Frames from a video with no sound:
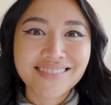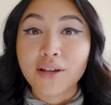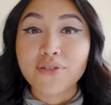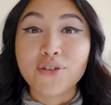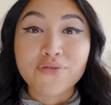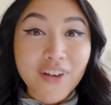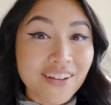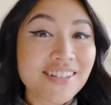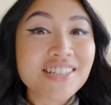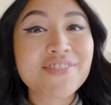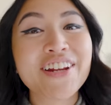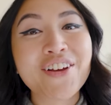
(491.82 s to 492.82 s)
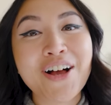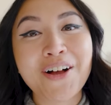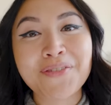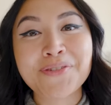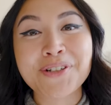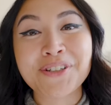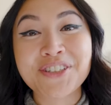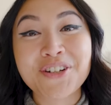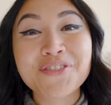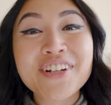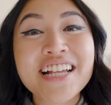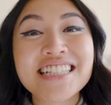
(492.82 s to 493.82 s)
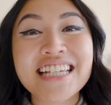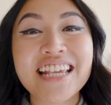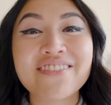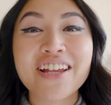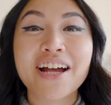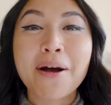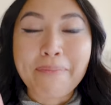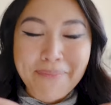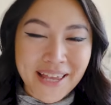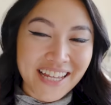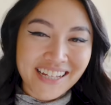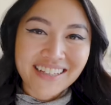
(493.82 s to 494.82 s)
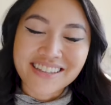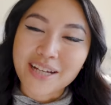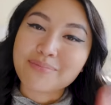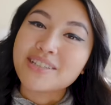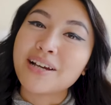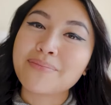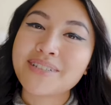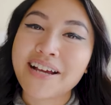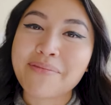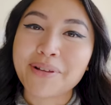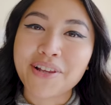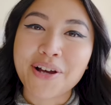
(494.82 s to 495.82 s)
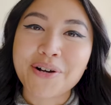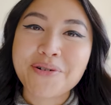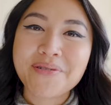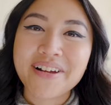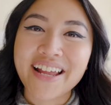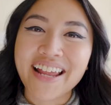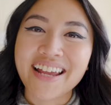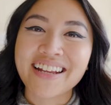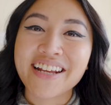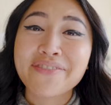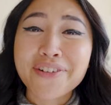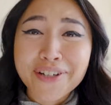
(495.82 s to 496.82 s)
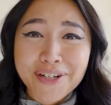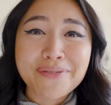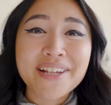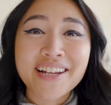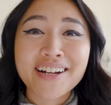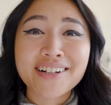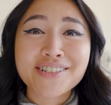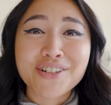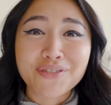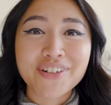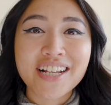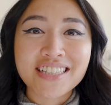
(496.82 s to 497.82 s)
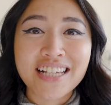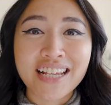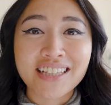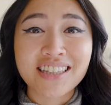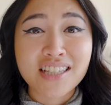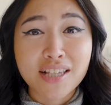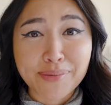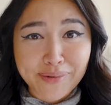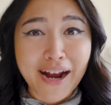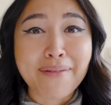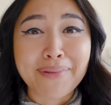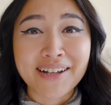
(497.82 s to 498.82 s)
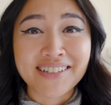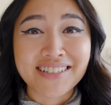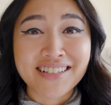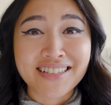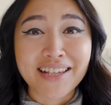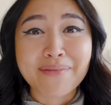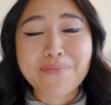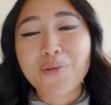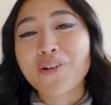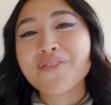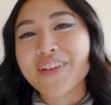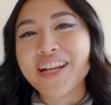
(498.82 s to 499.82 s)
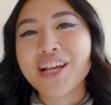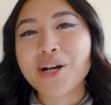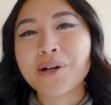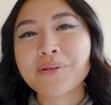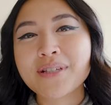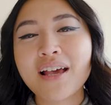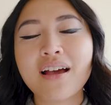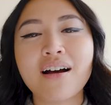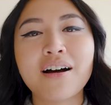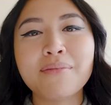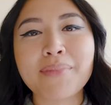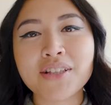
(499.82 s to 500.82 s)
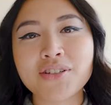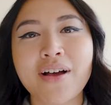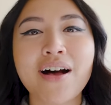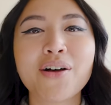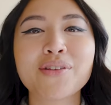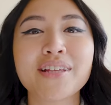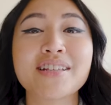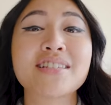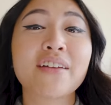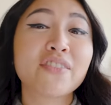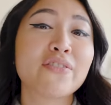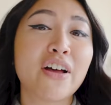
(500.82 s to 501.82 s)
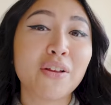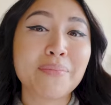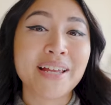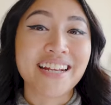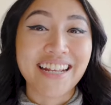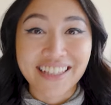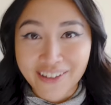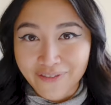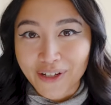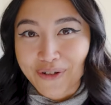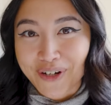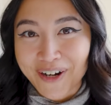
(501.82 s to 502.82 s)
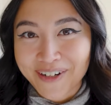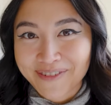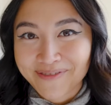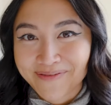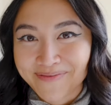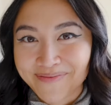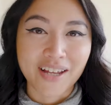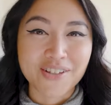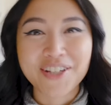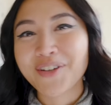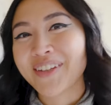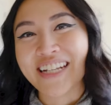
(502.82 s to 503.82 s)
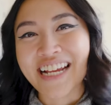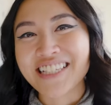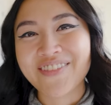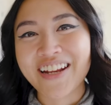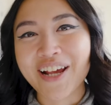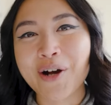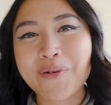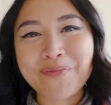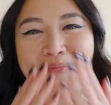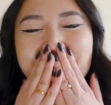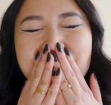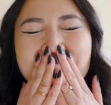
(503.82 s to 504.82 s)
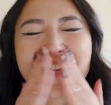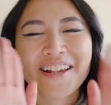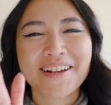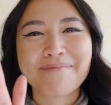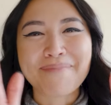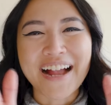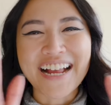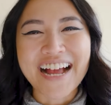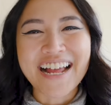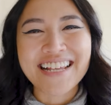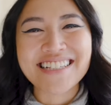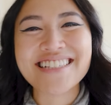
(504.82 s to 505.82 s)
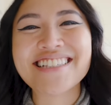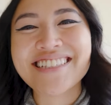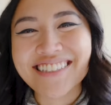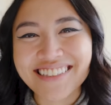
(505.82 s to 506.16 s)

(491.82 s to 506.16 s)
If you found this video helpful, don't forget to give it a big thumbs up down below. And if you're new here, don't forget to hit the subscribe button to see more videos on mental health and self-development in the future. I'll see you in the next video. Bye guys!